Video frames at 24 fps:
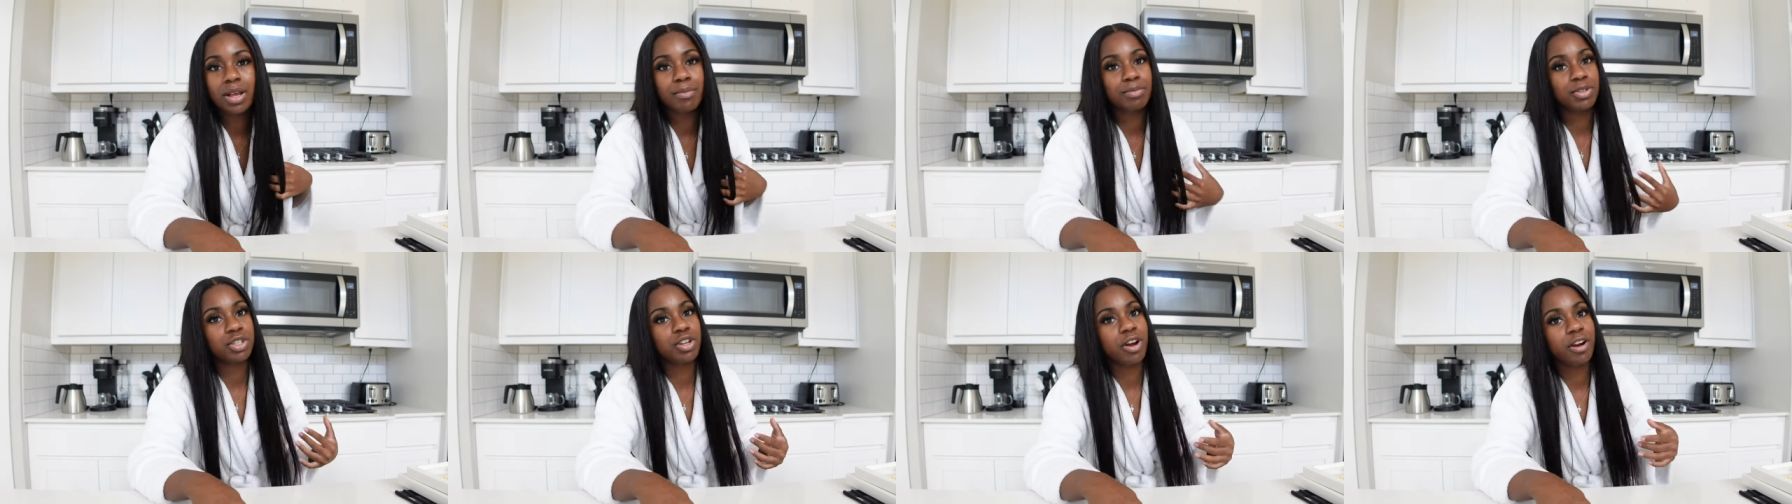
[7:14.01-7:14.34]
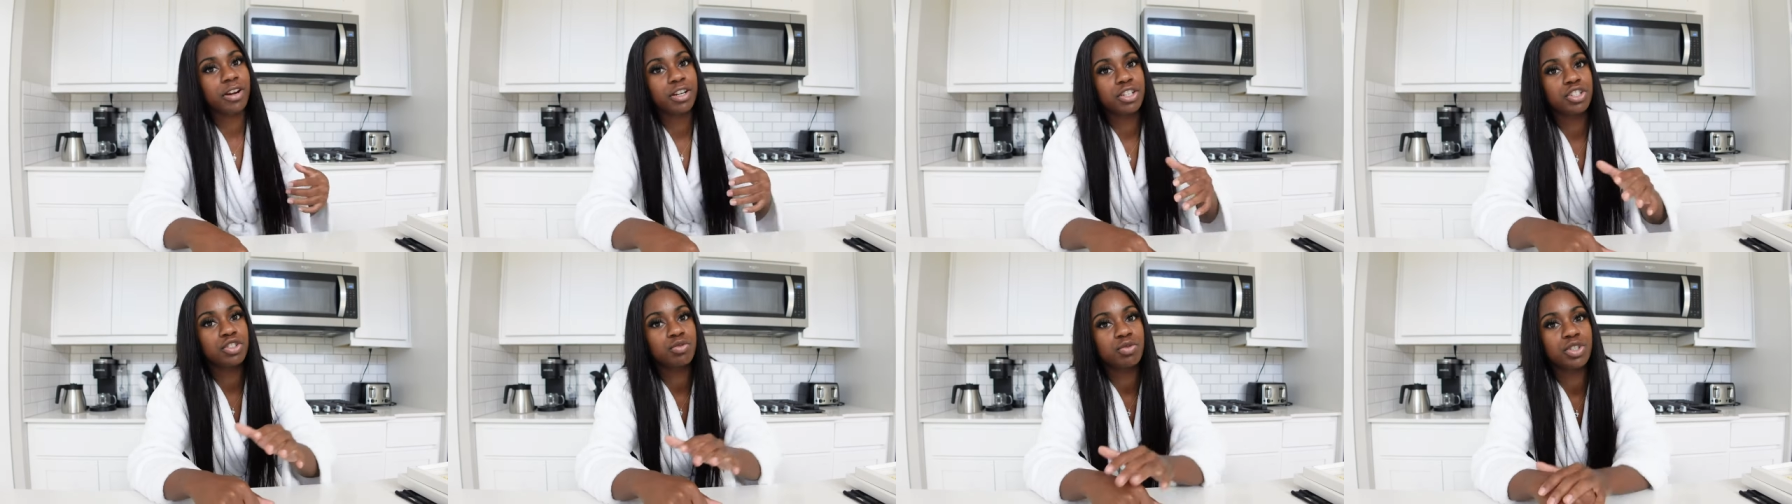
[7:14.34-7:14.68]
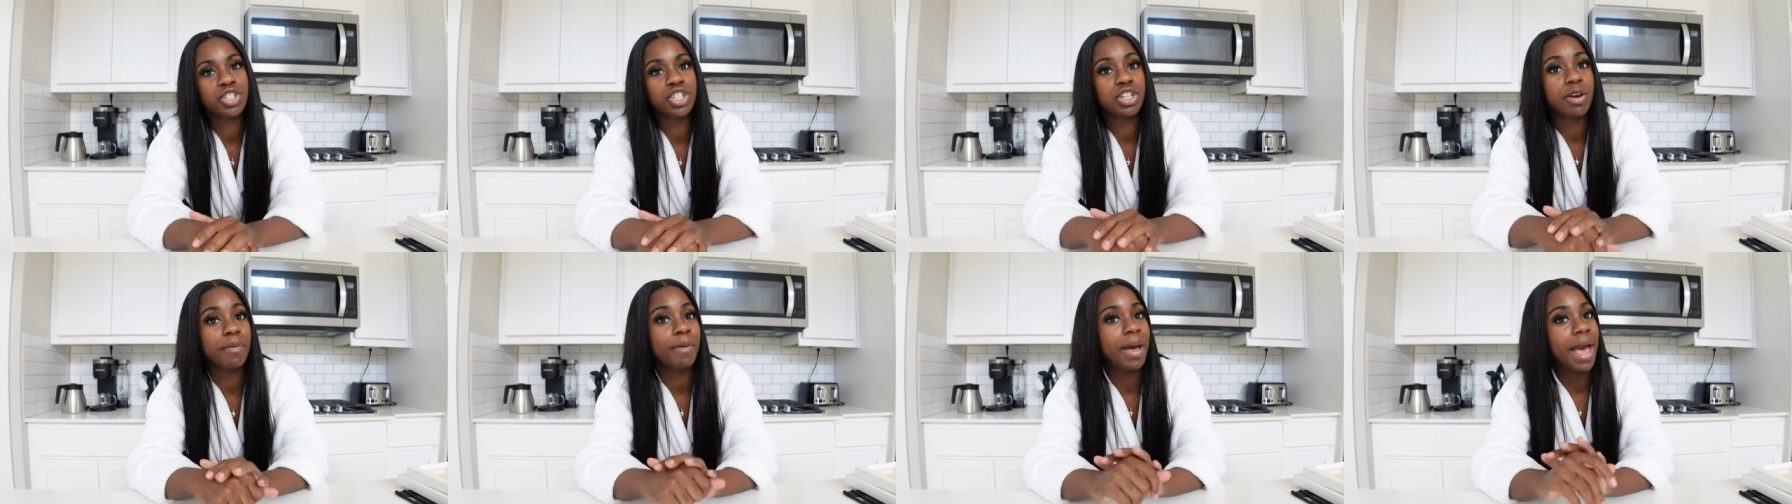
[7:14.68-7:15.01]
I'm starting to
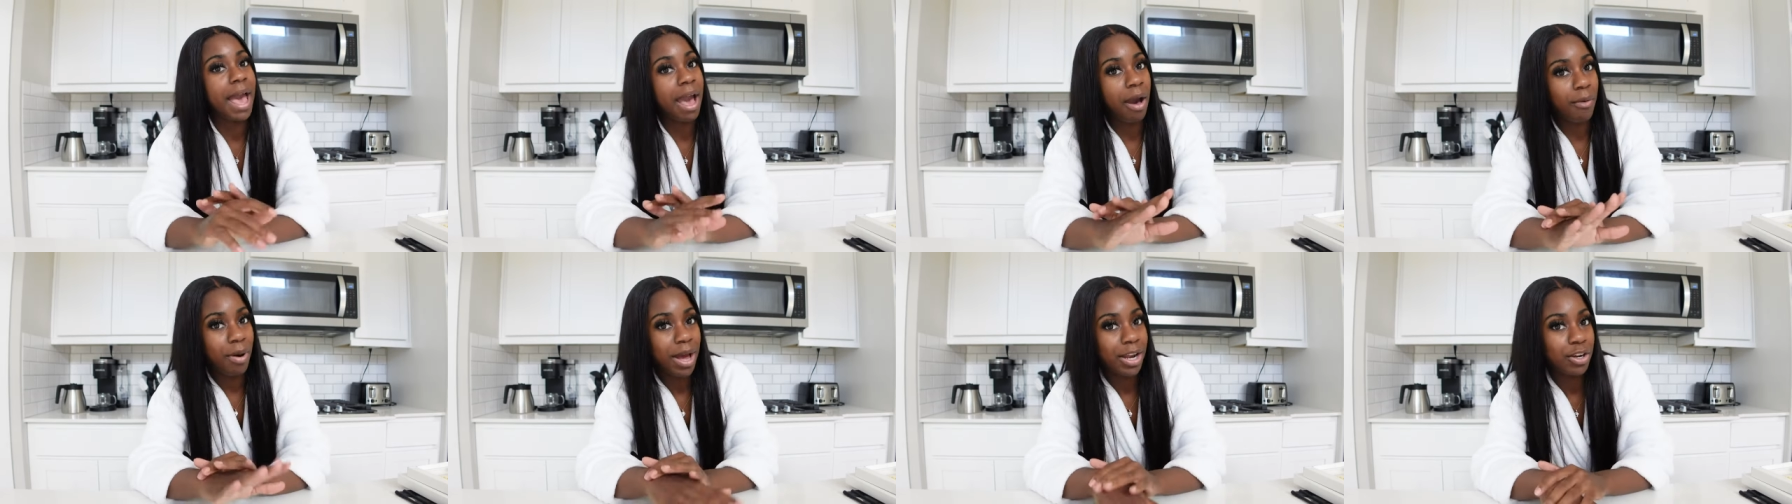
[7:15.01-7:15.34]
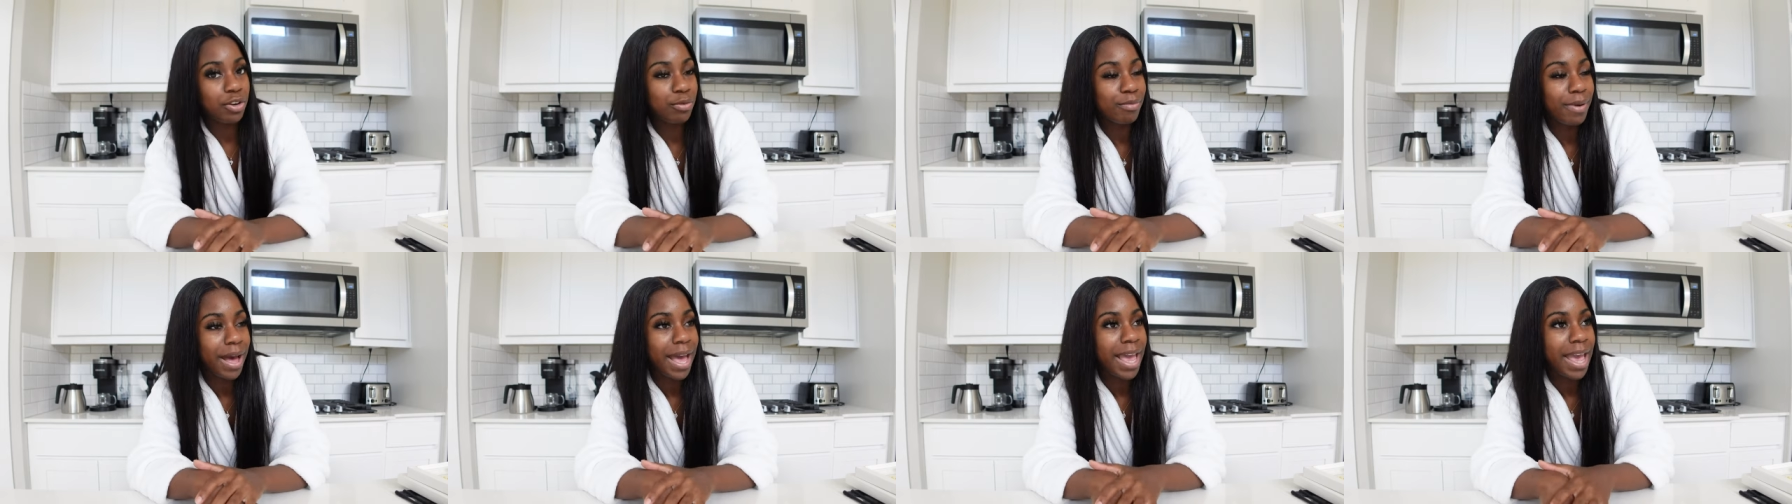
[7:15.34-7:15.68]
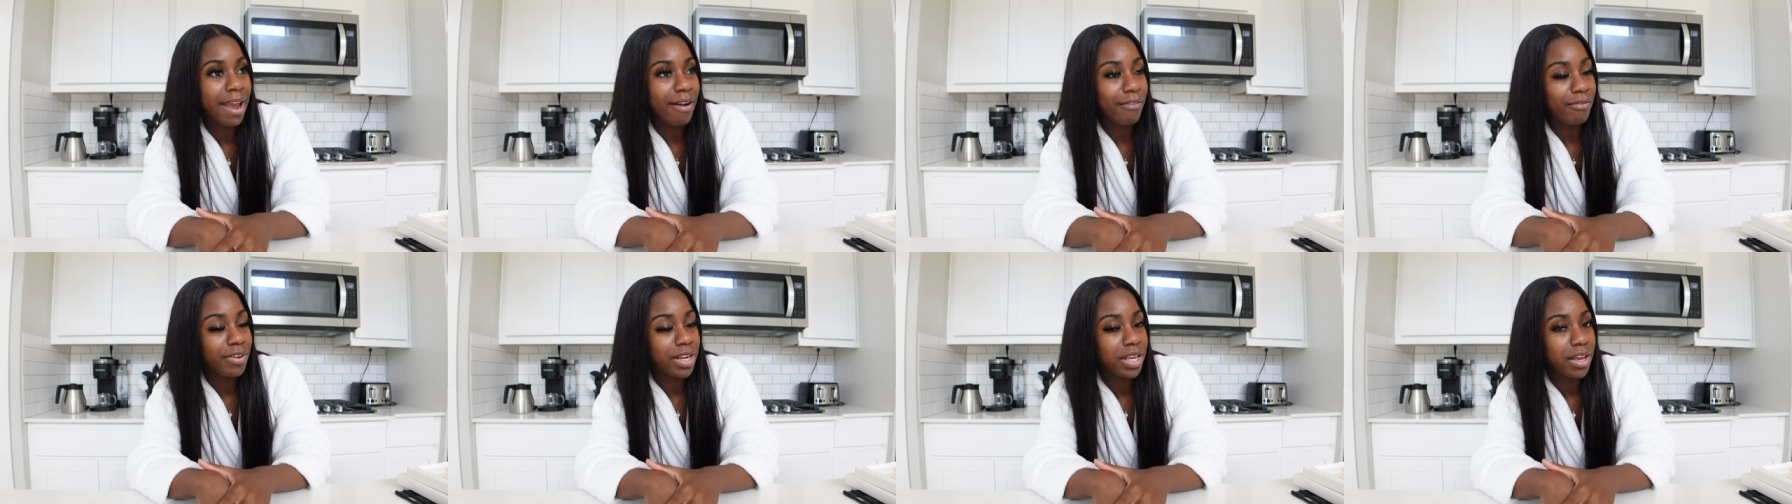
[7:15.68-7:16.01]
switch up how I do my
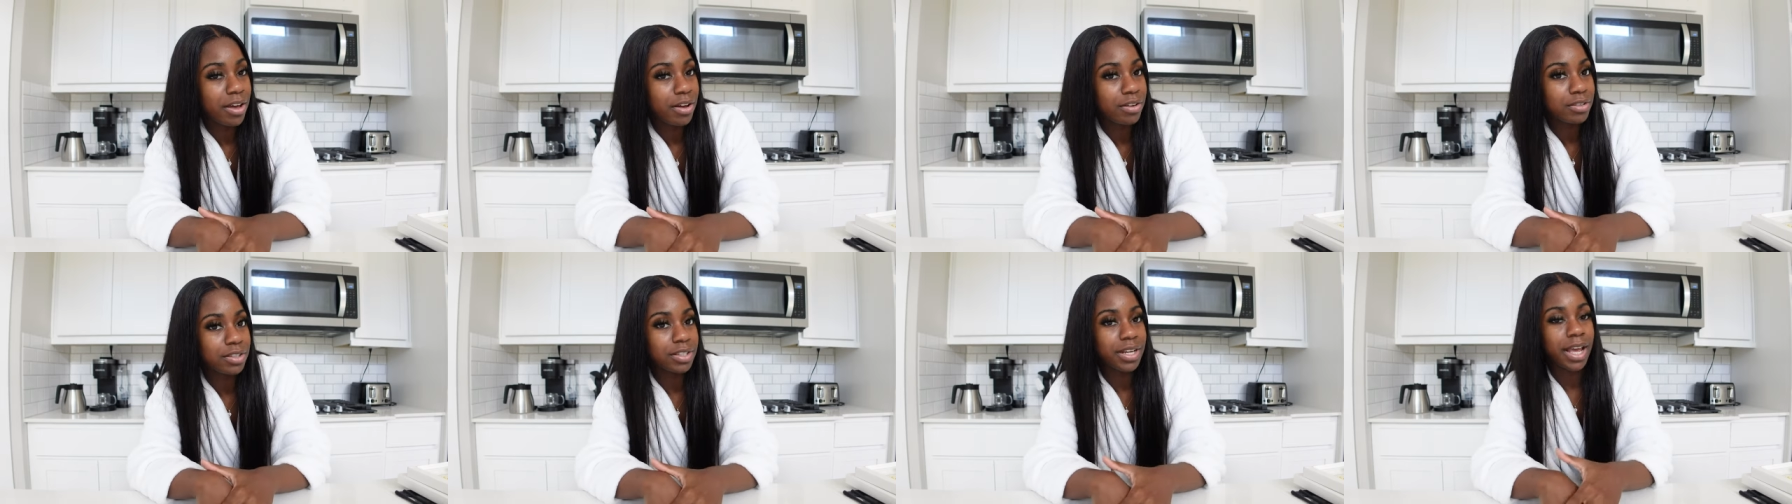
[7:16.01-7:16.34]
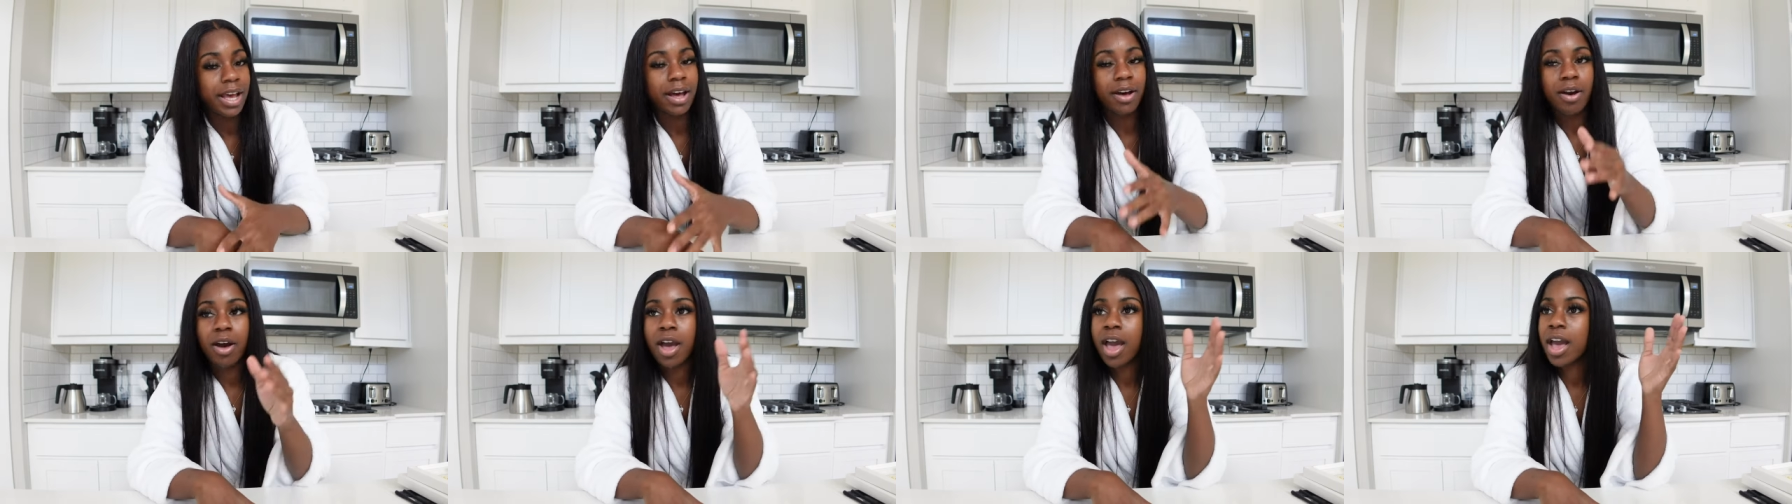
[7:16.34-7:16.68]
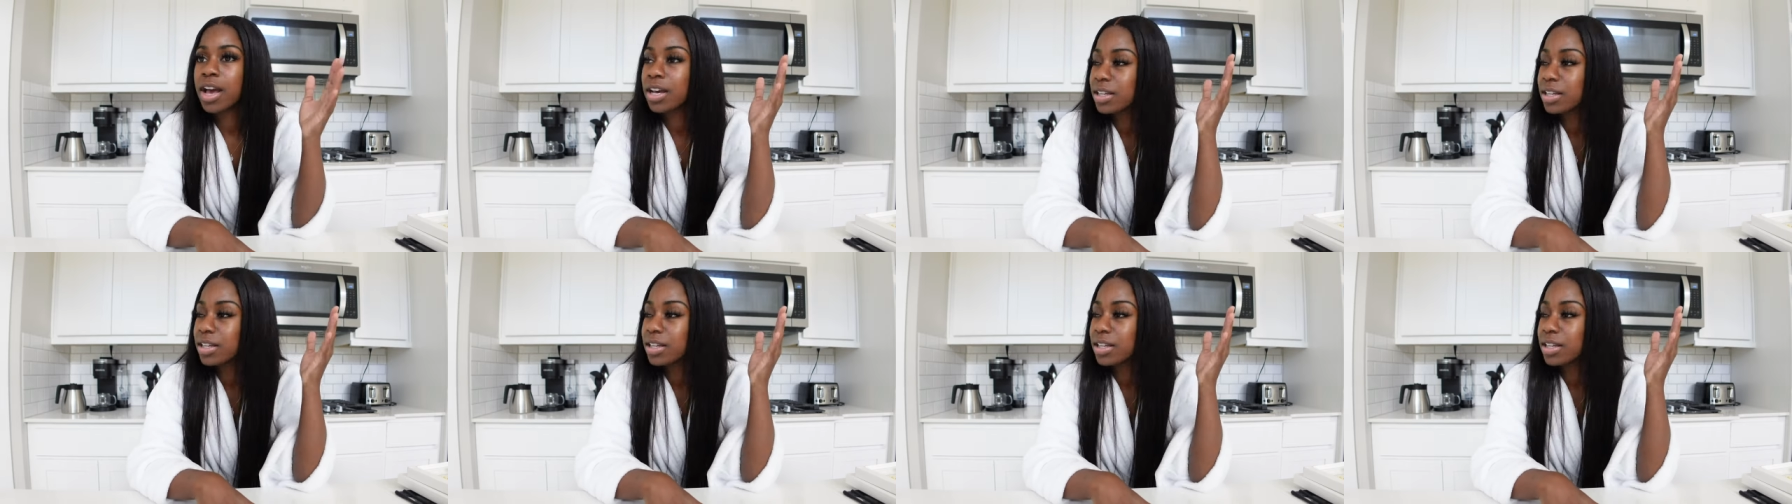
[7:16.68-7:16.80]
hair videos now.